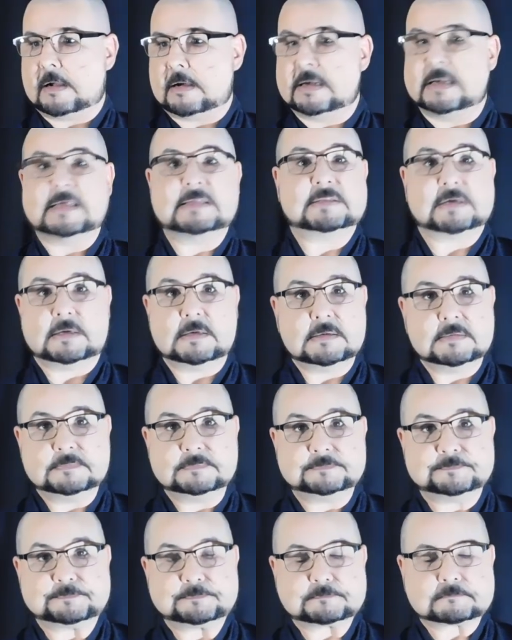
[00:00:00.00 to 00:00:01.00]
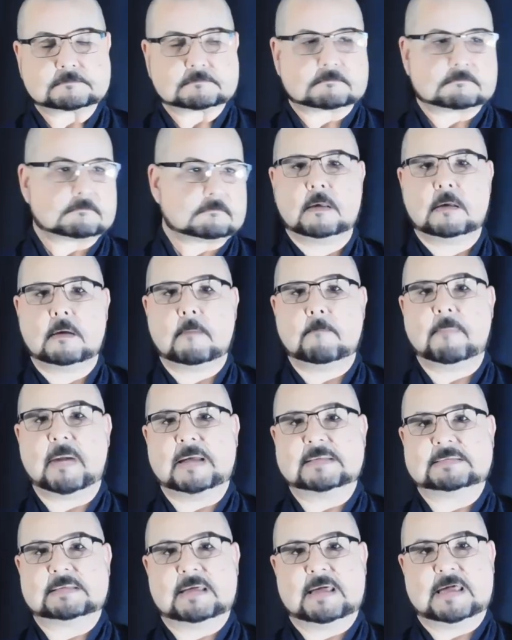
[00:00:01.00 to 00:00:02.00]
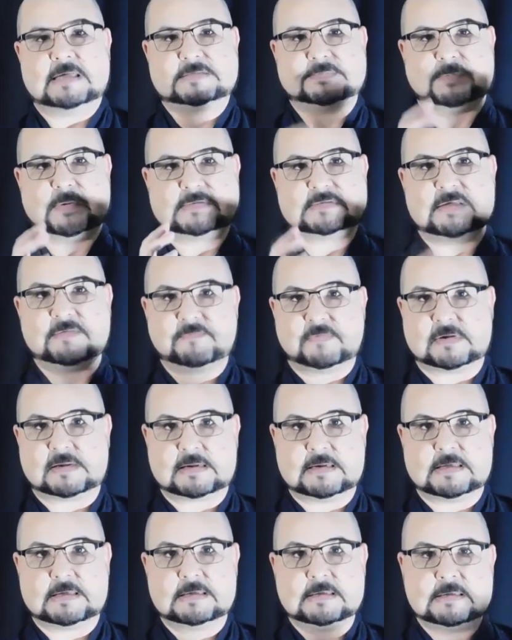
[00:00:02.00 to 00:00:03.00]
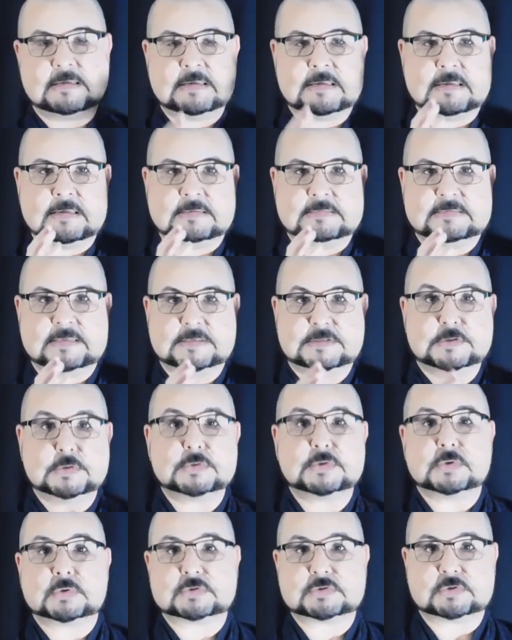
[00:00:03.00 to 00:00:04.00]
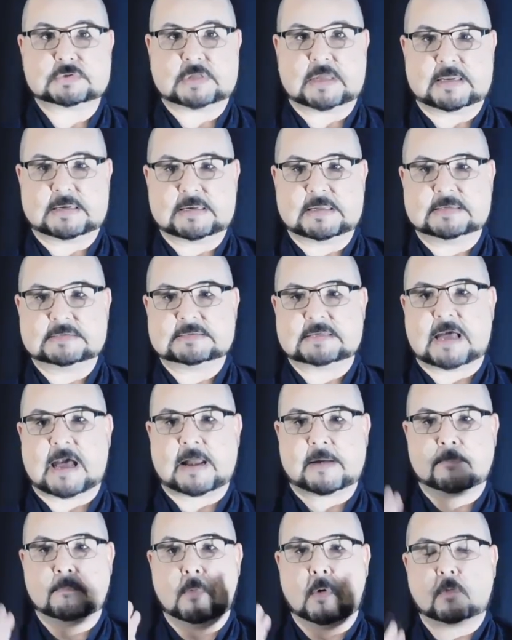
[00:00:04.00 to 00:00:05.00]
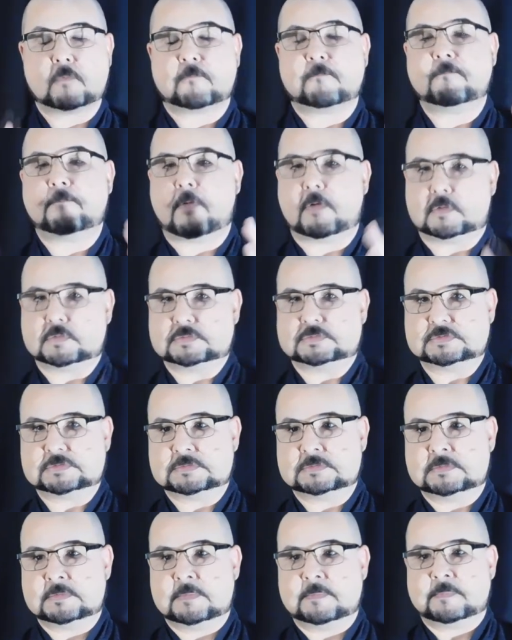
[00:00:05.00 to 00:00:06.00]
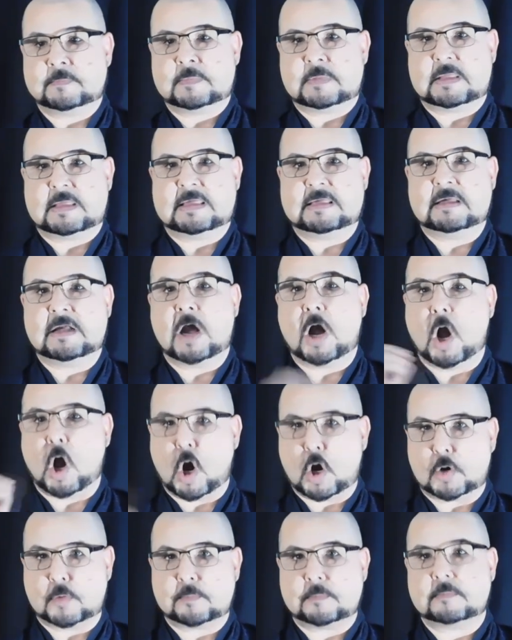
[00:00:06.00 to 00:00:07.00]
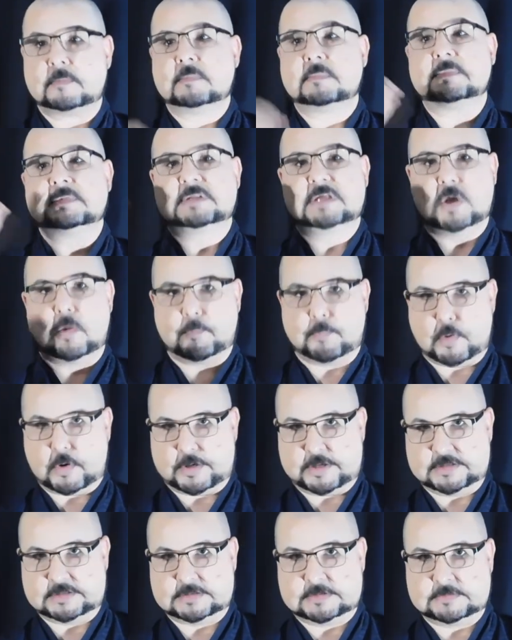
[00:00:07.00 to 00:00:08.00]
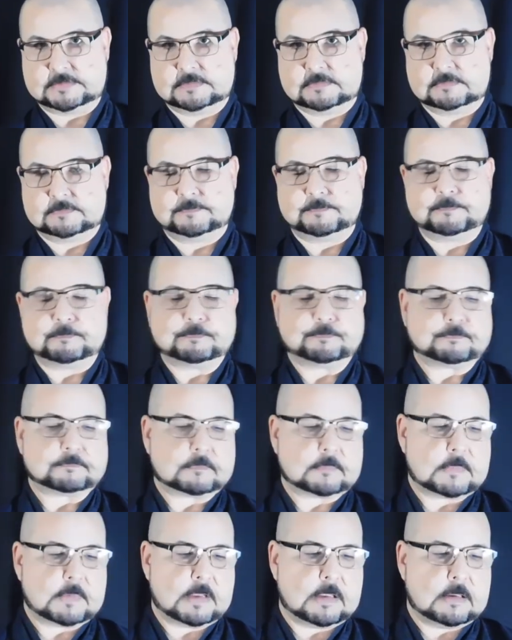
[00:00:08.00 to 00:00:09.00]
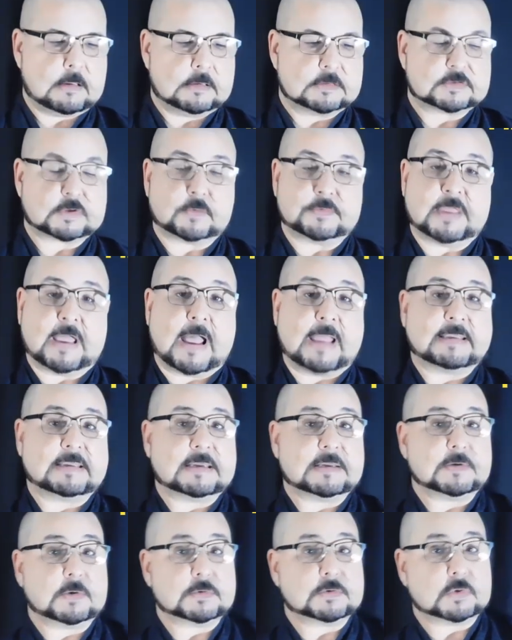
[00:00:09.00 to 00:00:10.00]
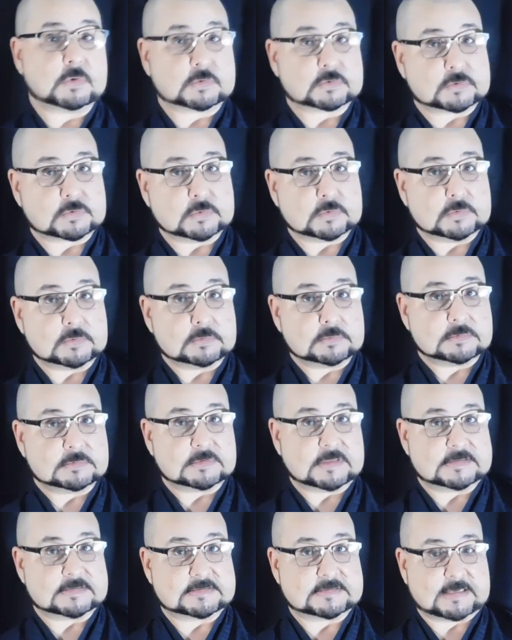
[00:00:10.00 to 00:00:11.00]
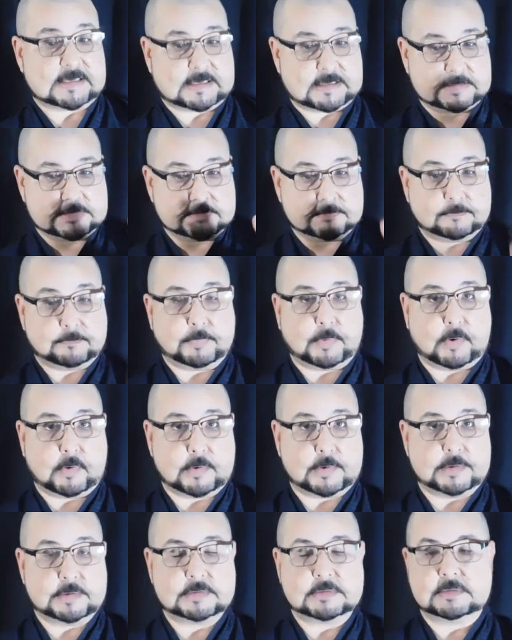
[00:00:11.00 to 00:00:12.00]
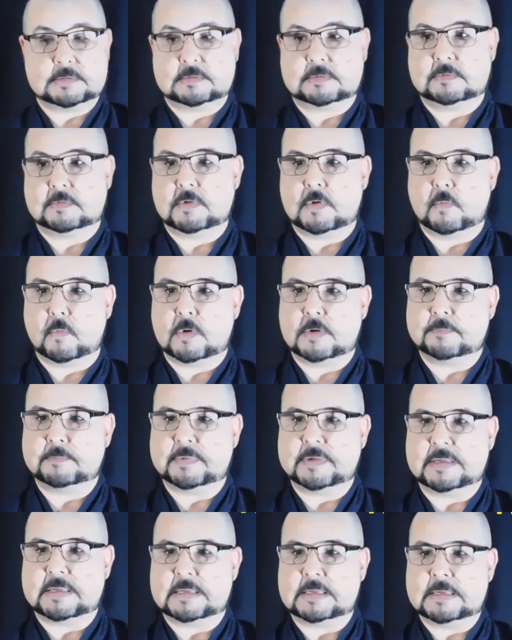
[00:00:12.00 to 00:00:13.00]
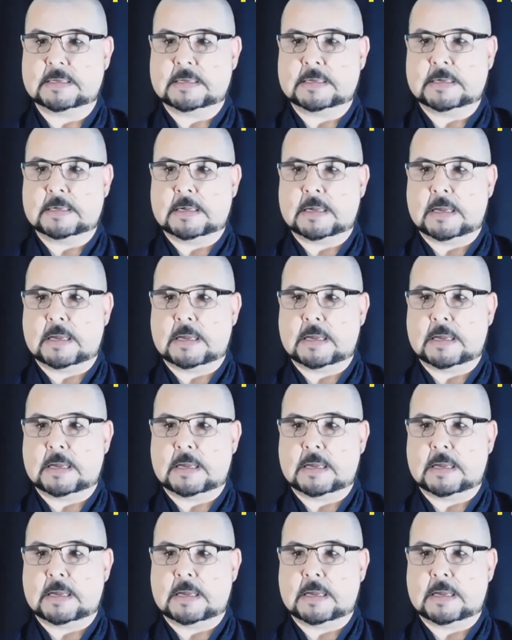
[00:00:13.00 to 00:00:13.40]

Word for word: little, but specifically, the jujutsu techniques are more focused in harm the opponent. So the Aiki no Jutsu, the second part, there will be